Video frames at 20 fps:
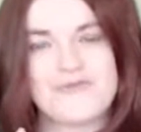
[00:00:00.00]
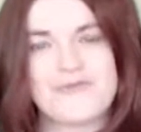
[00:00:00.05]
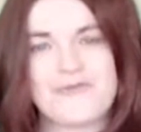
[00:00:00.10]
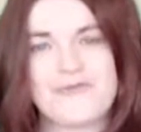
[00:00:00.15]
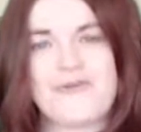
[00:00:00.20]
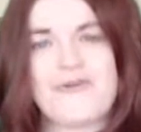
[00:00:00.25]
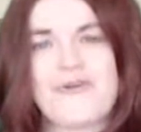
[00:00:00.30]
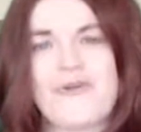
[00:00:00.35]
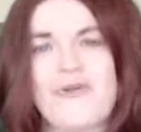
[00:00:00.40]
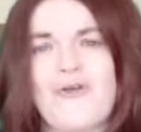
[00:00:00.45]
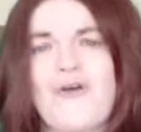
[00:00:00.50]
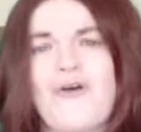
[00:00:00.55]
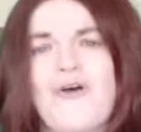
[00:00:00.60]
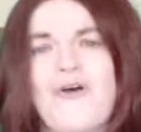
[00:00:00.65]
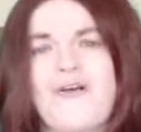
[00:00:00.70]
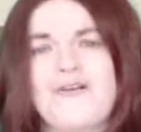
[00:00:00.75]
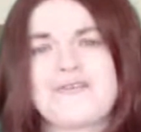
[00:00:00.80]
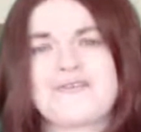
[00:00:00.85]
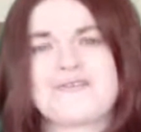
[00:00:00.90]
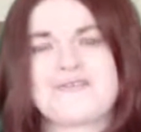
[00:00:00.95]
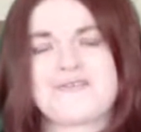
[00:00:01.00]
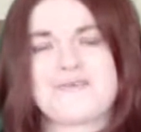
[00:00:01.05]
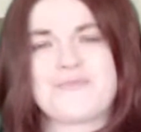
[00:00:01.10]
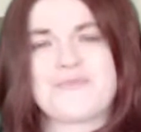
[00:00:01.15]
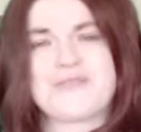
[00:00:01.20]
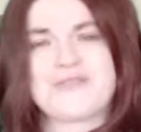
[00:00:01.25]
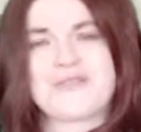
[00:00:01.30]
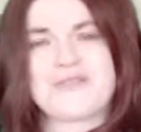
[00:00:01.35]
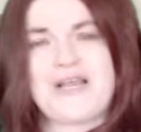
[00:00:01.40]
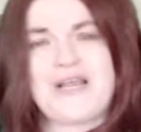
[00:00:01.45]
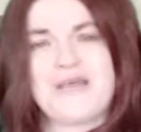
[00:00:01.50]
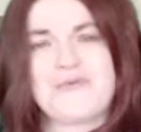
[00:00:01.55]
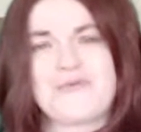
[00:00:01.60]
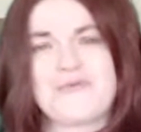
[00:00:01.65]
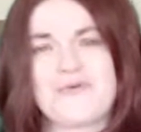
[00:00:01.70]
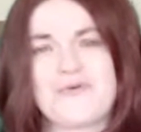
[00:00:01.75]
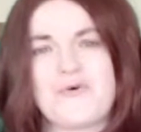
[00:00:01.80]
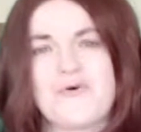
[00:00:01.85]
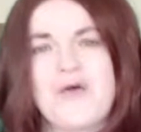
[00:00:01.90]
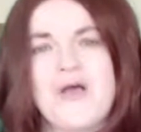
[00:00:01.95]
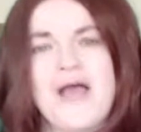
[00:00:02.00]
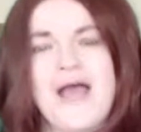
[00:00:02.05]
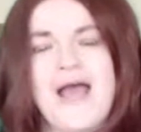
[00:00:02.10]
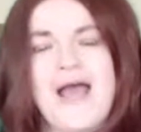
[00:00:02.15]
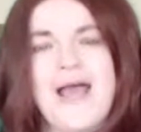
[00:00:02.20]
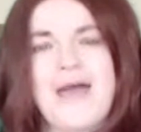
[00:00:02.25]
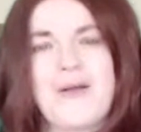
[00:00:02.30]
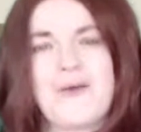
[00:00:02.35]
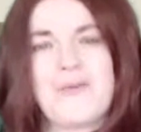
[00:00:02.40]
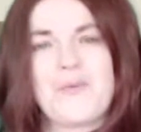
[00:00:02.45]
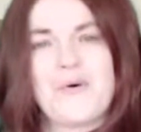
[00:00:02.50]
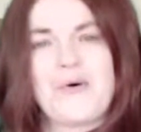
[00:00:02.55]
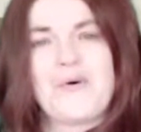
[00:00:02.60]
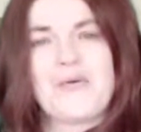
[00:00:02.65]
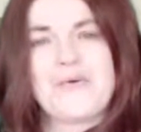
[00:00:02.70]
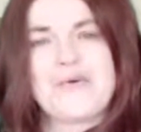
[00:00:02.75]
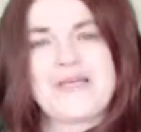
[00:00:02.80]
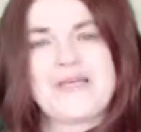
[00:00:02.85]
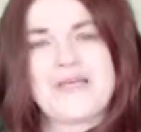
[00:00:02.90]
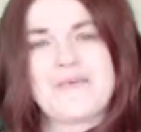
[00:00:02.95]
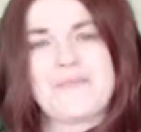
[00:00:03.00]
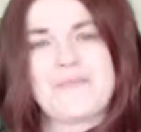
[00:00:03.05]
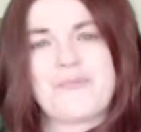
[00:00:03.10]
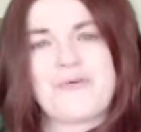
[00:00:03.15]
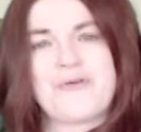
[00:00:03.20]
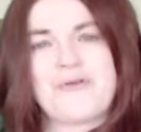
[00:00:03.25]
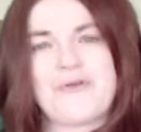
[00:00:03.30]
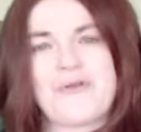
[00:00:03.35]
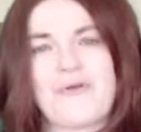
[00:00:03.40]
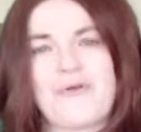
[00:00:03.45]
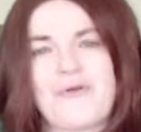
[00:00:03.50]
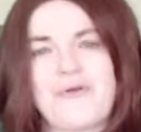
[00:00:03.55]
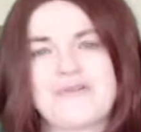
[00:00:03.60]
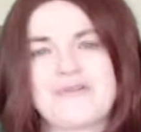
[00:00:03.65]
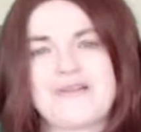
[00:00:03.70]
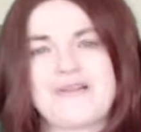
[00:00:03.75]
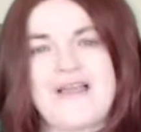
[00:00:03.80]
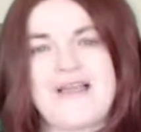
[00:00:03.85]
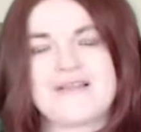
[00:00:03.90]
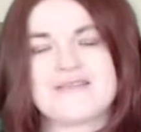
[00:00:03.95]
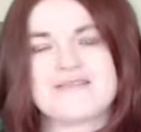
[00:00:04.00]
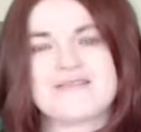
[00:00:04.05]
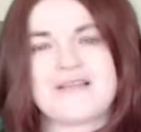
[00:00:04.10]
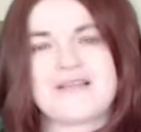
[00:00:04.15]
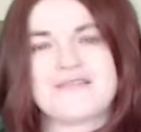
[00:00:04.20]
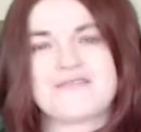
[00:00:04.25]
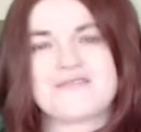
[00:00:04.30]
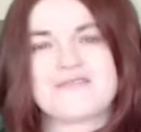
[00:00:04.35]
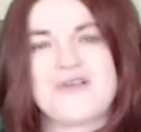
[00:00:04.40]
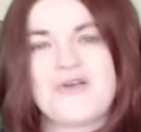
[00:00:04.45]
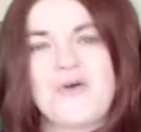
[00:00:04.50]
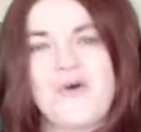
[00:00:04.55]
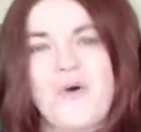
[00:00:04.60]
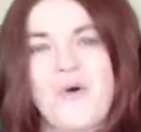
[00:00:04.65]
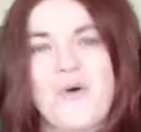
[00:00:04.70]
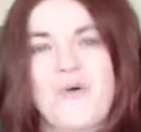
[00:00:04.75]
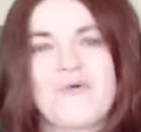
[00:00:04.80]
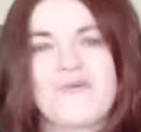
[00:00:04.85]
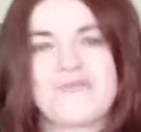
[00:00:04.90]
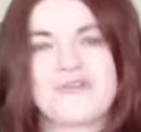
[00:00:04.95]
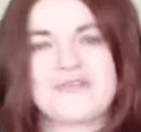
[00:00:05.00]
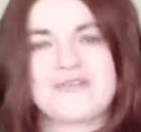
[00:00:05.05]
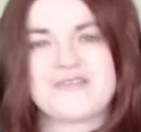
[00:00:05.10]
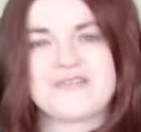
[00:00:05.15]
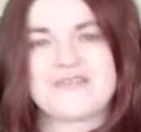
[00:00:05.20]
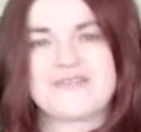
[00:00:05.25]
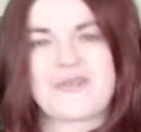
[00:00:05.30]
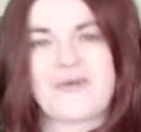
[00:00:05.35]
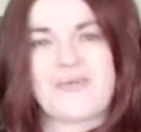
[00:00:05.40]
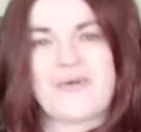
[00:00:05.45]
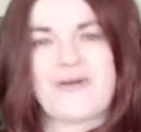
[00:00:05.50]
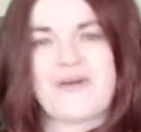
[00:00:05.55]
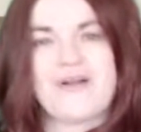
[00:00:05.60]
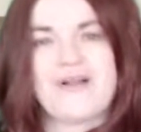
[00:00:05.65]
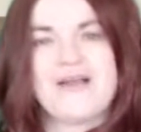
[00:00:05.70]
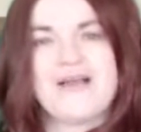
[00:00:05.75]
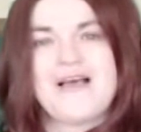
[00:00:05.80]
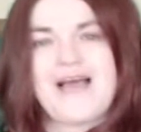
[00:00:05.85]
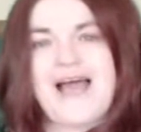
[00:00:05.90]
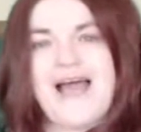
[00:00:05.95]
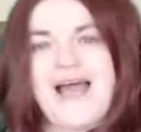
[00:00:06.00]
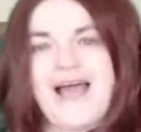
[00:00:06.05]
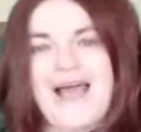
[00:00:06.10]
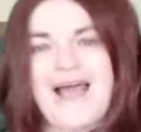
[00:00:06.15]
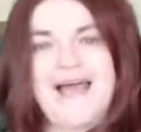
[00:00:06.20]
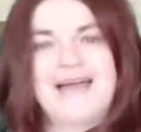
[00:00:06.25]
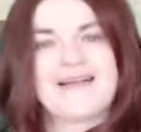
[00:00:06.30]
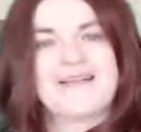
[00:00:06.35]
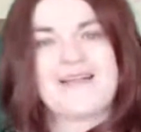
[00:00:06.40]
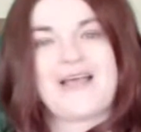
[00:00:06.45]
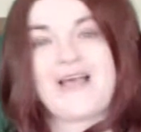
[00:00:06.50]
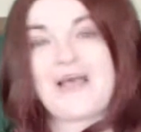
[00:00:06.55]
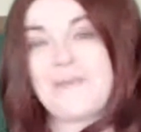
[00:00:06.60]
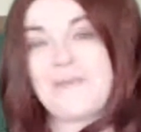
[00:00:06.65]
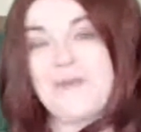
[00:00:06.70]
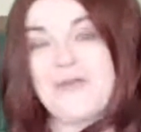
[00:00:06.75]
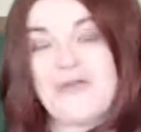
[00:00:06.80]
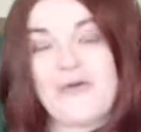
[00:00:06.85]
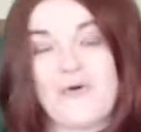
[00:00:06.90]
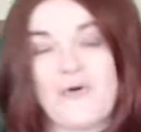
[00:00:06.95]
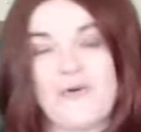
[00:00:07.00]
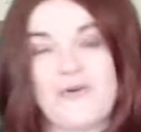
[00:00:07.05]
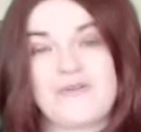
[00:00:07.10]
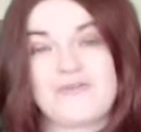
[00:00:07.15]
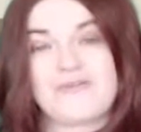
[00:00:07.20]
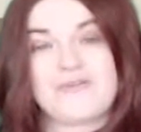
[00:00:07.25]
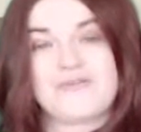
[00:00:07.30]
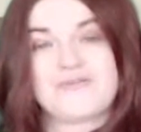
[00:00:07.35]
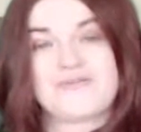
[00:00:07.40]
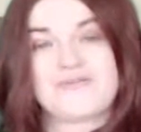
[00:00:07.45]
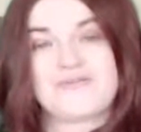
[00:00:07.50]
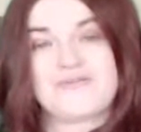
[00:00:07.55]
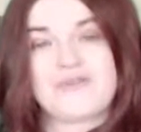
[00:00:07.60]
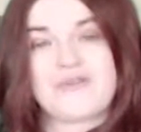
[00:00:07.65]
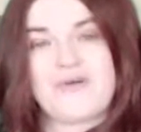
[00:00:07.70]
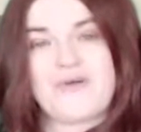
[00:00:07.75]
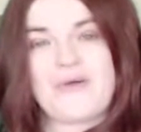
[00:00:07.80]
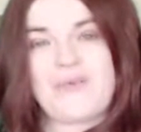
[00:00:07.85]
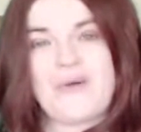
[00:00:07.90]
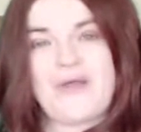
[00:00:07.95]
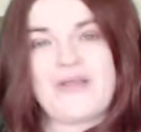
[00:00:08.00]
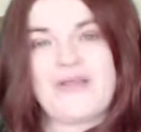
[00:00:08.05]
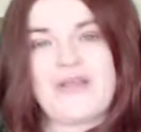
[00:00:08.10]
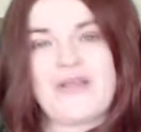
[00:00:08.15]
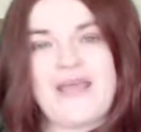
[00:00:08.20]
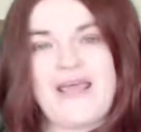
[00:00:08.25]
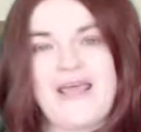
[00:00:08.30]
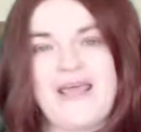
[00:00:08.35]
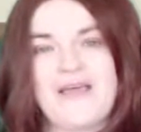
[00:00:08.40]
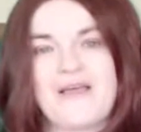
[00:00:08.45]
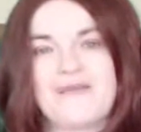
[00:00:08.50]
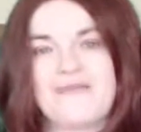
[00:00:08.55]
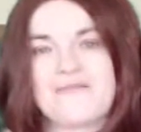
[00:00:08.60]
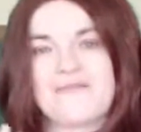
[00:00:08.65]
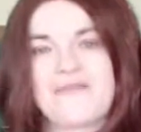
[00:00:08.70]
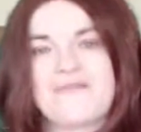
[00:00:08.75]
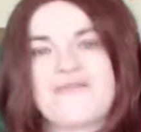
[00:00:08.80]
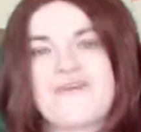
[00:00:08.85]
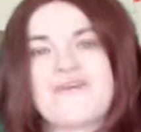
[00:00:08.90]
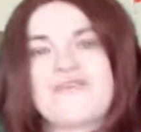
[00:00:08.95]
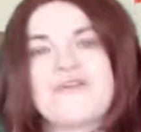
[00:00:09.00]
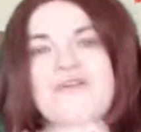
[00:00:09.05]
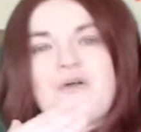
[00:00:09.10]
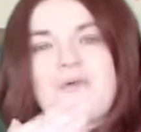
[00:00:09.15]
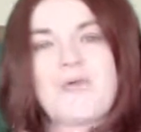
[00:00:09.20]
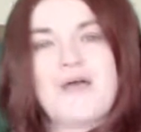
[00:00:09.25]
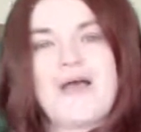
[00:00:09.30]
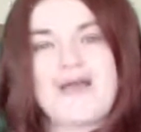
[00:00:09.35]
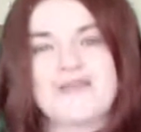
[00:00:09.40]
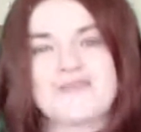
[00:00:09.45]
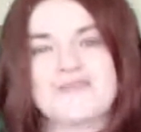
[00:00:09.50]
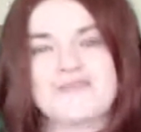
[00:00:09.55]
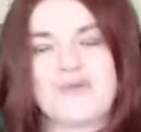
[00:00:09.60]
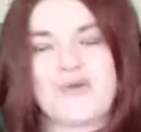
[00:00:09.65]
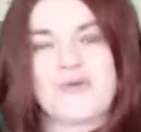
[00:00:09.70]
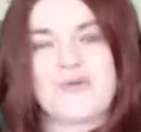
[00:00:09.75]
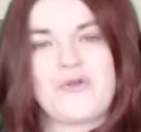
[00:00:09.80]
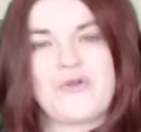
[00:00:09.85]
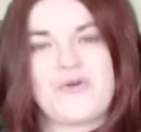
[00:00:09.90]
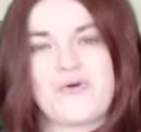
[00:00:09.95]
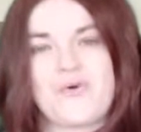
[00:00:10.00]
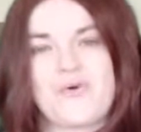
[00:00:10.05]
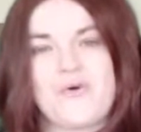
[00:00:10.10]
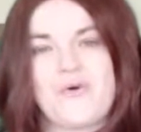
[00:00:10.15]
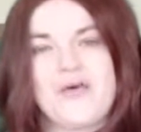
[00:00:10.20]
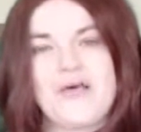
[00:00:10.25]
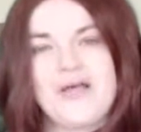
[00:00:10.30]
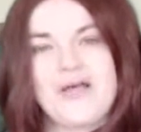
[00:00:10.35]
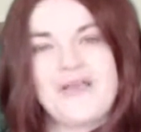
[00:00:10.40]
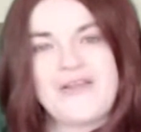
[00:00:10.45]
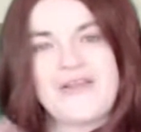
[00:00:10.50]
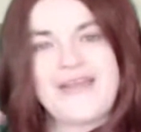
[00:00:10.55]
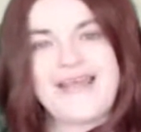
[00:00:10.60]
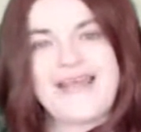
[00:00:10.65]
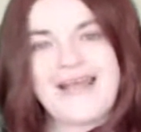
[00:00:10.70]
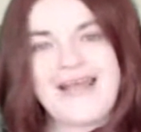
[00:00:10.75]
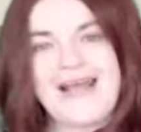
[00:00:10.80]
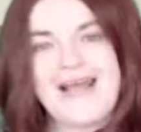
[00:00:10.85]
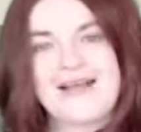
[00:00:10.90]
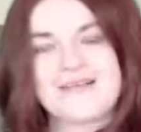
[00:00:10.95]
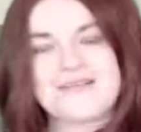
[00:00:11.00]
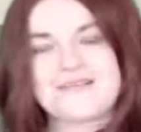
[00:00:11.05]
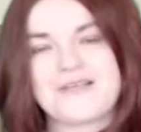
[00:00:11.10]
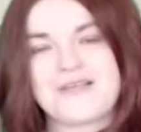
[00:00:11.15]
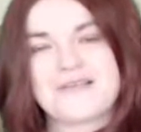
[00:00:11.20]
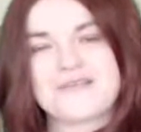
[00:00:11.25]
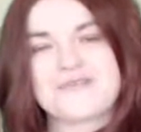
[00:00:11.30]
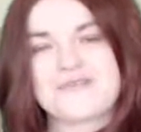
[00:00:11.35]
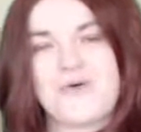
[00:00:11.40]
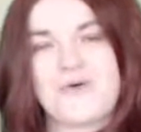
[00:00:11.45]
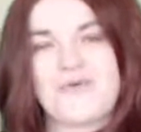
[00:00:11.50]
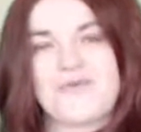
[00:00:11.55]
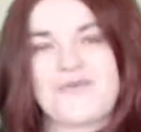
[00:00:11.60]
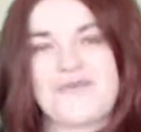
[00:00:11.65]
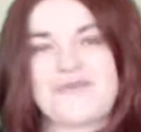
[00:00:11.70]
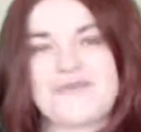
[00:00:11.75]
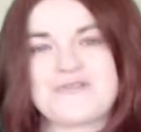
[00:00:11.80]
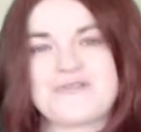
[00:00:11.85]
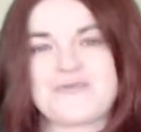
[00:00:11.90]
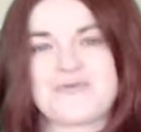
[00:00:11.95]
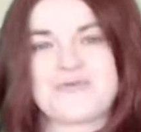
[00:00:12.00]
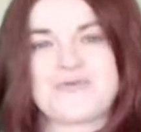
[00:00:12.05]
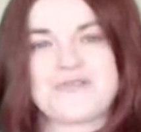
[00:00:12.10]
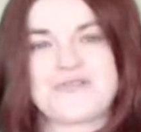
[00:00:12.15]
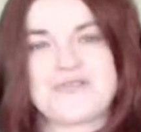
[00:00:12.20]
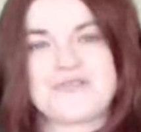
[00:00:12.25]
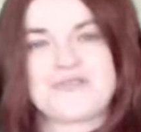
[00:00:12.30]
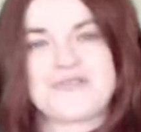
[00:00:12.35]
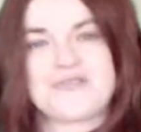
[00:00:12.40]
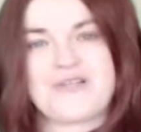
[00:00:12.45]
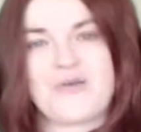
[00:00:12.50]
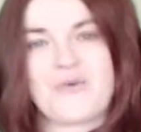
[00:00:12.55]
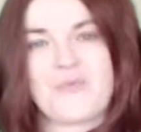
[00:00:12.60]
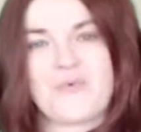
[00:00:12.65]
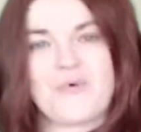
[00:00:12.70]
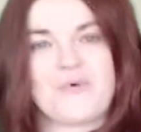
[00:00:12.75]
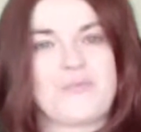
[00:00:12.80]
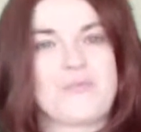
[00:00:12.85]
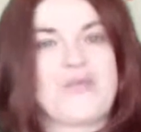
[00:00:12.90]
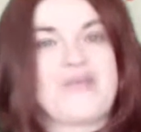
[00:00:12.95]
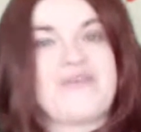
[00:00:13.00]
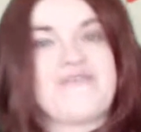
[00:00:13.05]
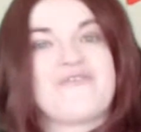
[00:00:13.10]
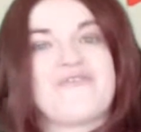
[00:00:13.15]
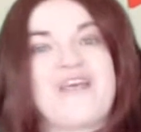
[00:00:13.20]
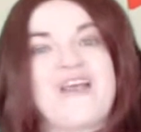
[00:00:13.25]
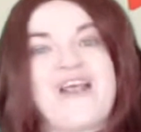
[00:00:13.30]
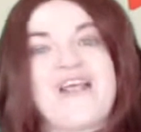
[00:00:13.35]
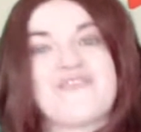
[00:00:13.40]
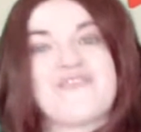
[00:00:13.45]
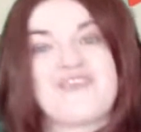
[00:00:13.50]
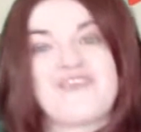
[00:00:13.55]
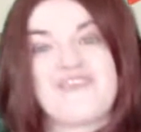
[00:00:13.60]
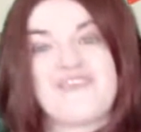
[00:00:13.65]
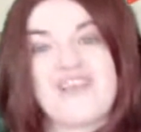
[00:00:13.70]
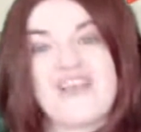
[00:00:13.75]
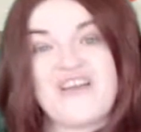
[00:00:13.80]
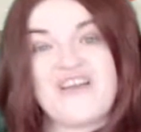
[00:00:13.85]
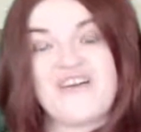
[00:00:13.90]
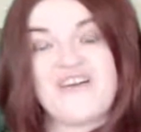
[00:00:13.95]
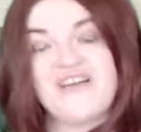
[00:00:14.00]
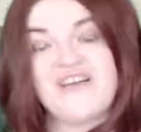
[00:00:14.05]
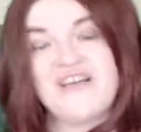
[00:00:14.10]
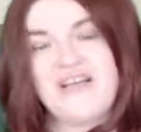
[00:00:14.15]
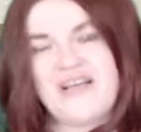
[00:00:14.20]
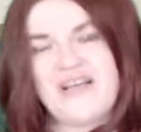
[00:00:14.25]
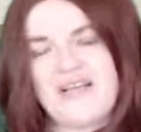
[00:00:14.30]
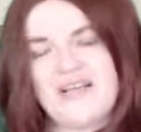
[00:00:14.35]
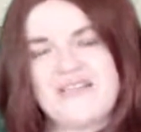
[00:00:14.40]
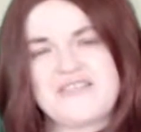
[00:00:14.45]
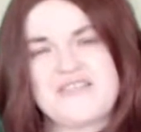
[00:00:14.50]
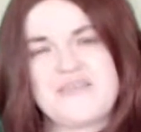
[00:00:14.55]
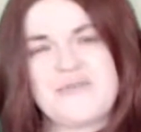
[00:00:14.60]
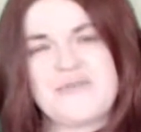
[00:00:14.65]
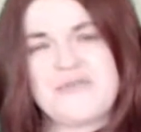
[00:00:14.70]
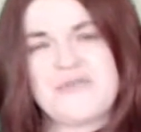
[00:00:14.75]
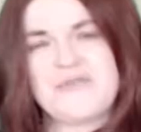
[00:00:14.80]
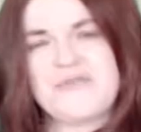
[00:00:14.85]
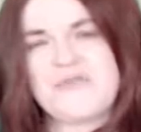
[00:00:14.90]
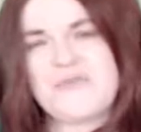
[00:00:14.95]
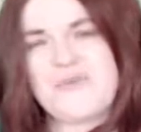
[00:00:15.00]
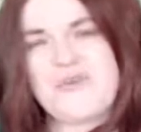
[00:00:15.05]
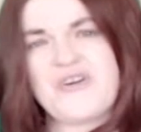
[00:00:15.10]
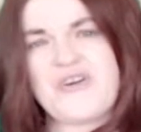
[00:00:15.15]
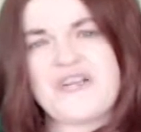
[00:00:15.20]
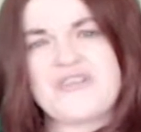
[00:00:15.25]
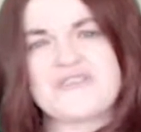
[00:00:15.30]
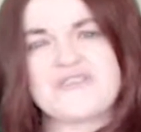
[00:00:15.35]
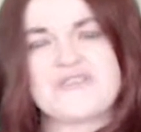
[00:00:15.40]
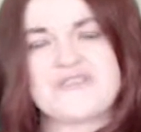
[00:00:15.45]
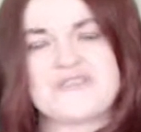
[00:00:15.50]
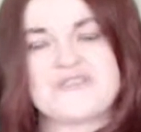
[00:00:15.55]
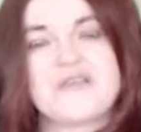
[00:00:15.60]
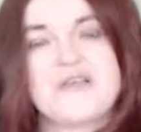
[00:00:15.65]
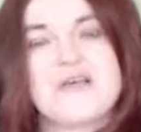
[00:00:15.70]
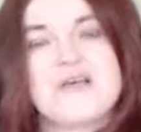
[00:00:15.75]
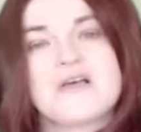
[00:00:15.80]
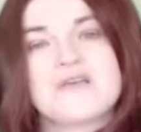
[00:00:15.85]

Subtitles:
Do not unsubscribe though. I will keep putting on lessons over the summer and beyond, so that when you get the further up high school you go, you can access all the resources that will be forever there until YouTube crashes.